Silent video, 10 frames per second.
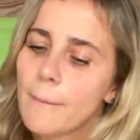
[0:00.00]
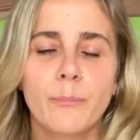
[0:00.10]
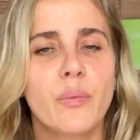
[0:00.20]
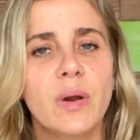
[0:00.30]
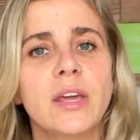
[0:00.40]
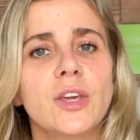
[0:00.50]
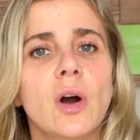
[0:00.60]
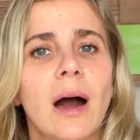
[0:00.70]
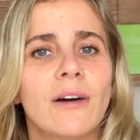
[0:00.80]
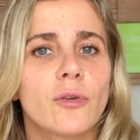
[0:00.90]
bring your
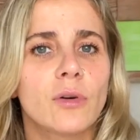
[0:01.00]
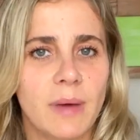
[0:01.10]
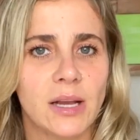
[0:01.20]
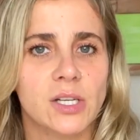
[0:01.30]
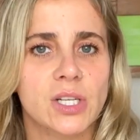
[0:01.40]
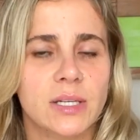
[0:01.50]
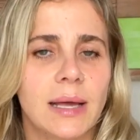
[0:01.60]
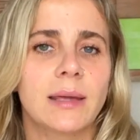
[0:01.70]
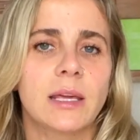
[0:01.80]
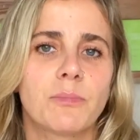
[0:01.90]
affirmation
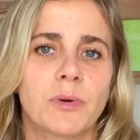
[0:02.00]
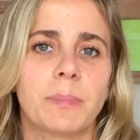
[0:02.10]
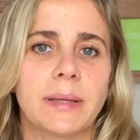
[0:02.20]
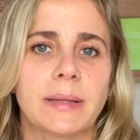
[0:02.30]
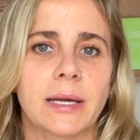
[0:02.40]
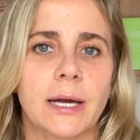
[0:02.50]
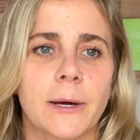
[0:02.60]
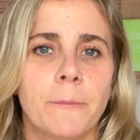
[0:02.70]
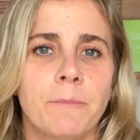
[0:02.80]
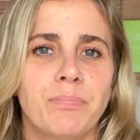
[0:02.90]
and keep repeating
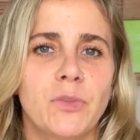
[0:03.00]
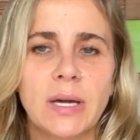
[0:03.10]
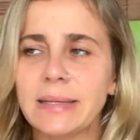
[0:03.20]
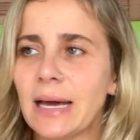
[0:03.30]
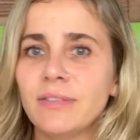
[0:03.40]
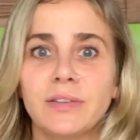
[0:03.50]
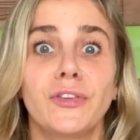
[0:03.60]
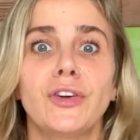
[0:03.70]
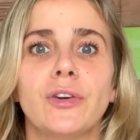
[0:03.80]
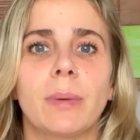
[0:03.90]
you can have it
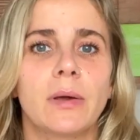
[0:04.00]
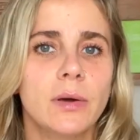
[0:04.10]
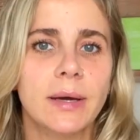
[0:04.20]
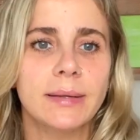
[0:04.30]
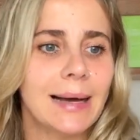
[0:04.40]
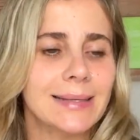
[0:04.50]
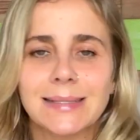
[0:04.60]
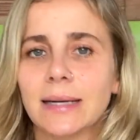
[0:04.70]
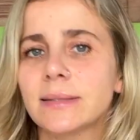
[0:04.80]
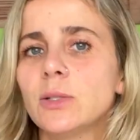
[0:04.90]
few but you can
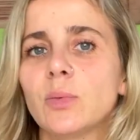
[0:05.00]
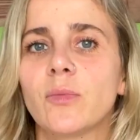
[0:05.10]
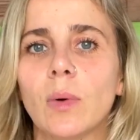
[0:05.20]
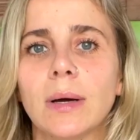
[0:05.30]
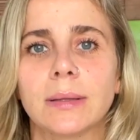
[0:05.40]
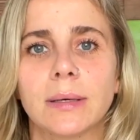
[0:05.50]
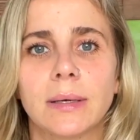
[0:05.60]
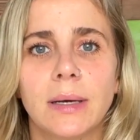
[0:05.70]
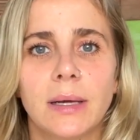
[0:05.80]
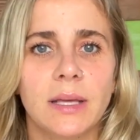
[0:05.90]
start it with one
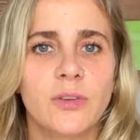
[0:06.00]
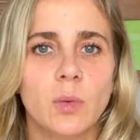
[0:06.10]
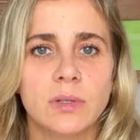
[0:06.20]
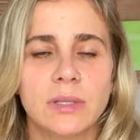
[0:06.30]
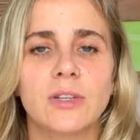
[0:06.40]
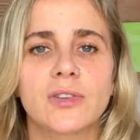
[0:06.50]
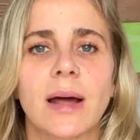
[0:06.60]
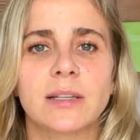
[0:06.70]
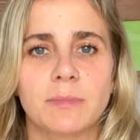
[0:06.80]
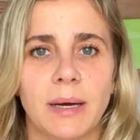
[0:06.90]
if you want to
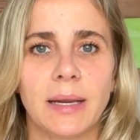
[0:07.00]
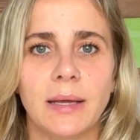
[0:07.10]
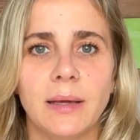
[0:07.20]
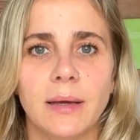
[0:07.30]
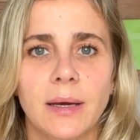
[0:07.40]
attract money